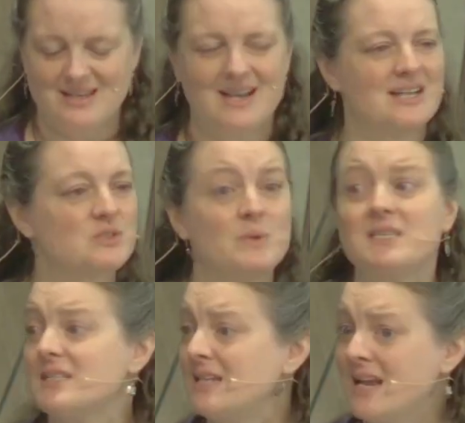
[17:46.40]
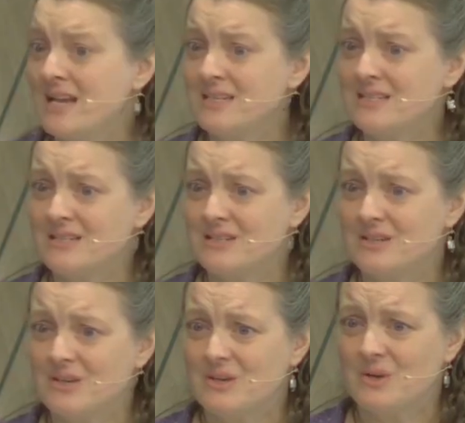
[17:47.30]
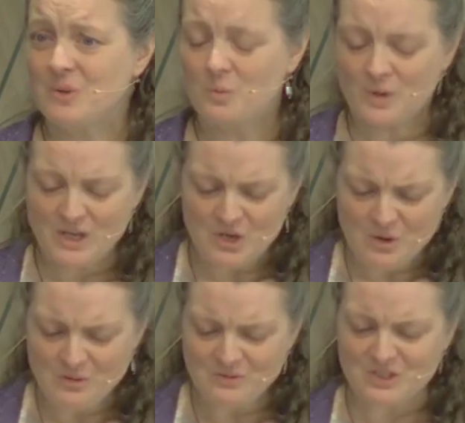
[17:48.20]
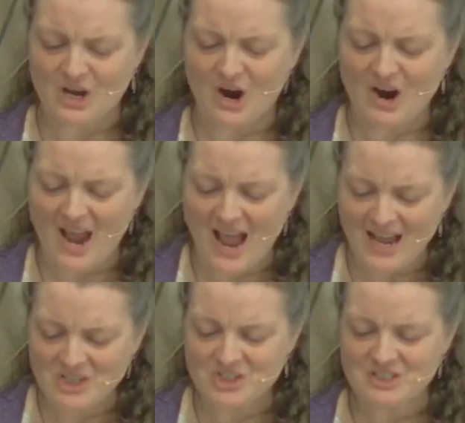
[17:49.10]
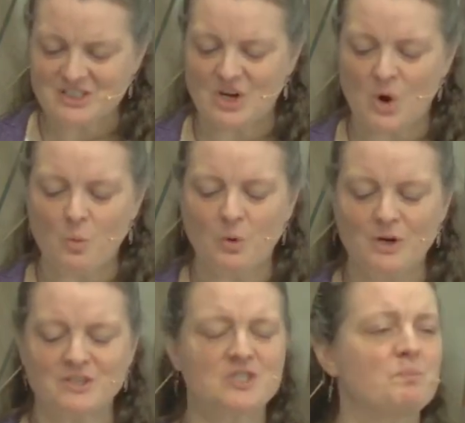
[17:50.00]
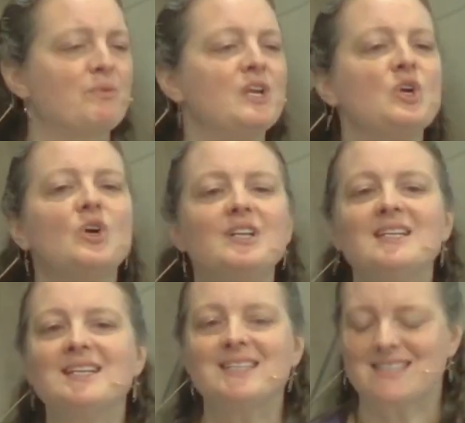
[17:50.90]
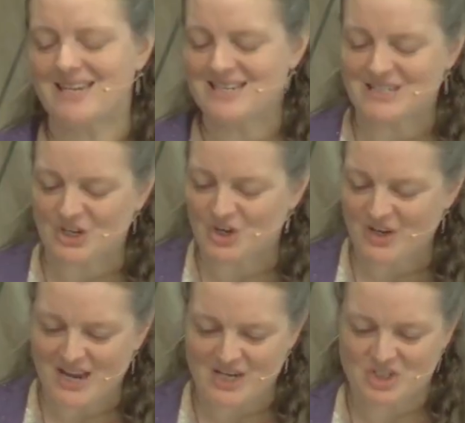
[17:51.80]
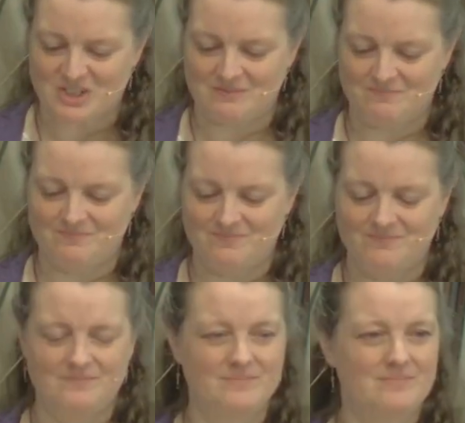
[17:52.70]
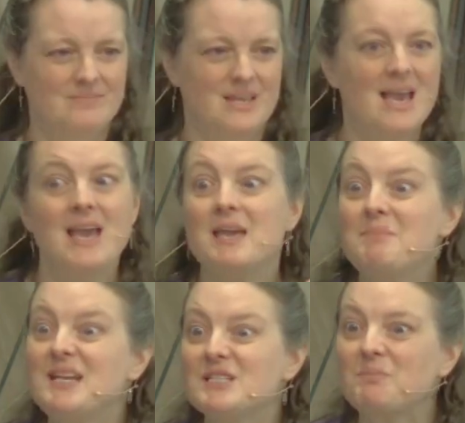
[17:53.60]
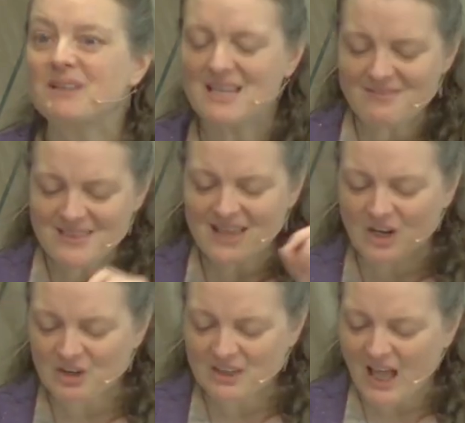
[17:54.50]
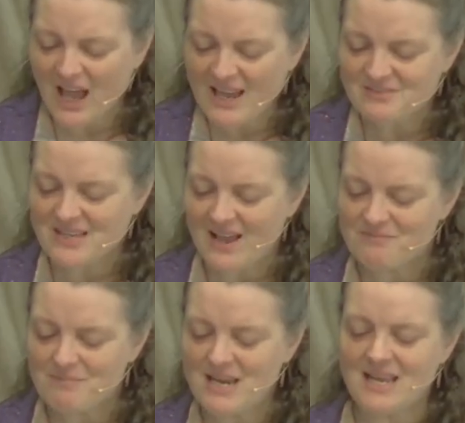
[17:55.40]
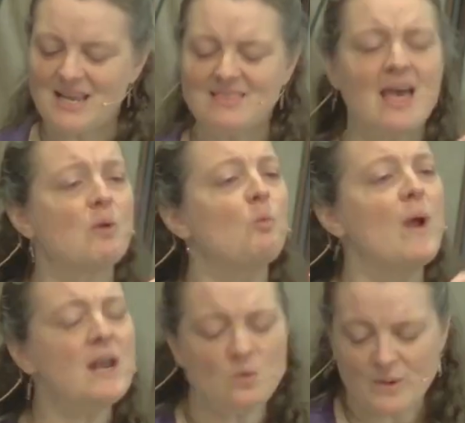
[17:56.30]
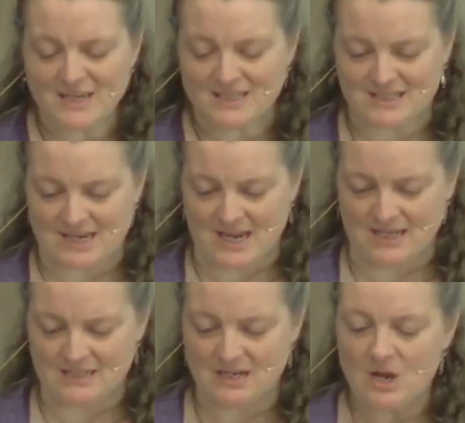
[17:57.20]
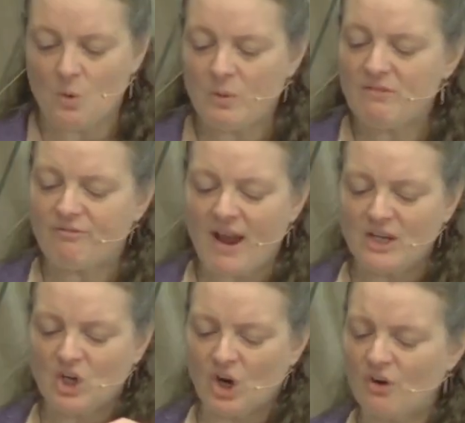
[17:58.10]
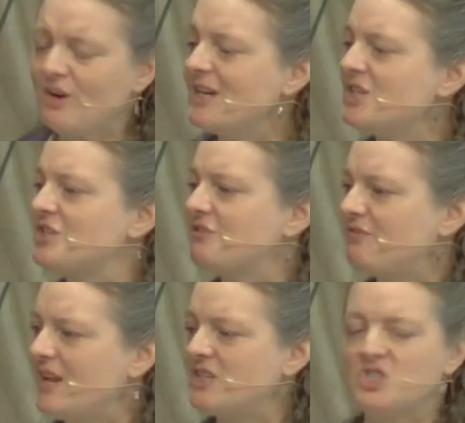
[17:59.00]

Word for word: As we stand, we use our actions and our words to bring goodness into creation. It means believing that our lives have meaning and that when we stand, we find courage to face